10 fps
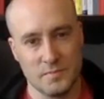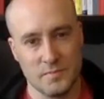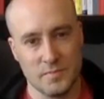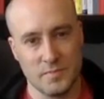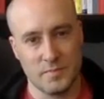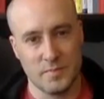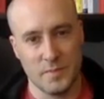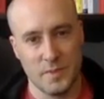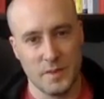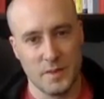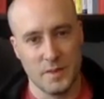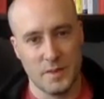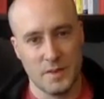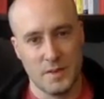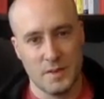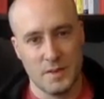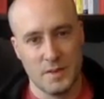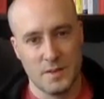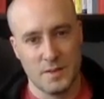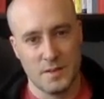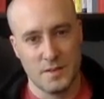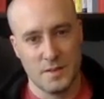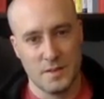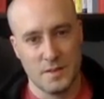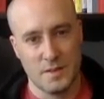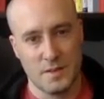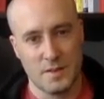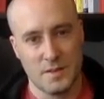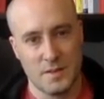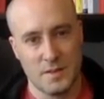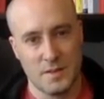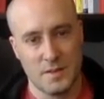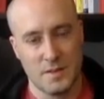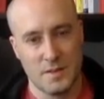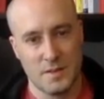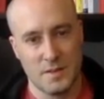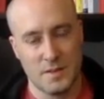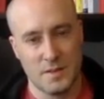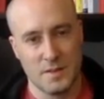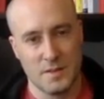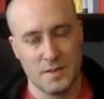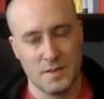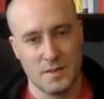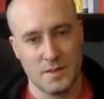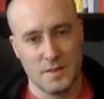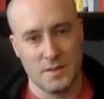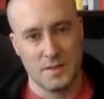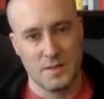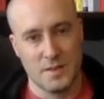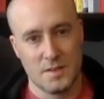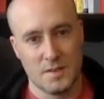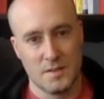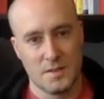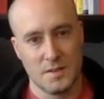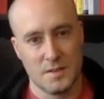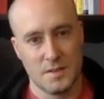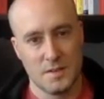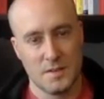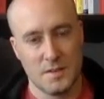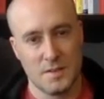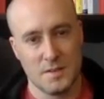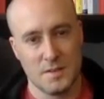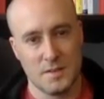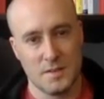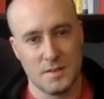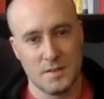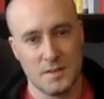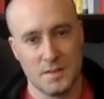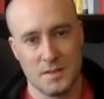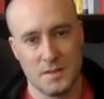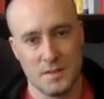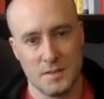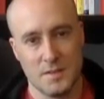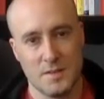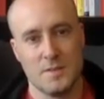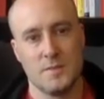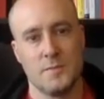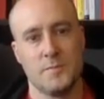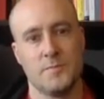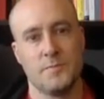(silent)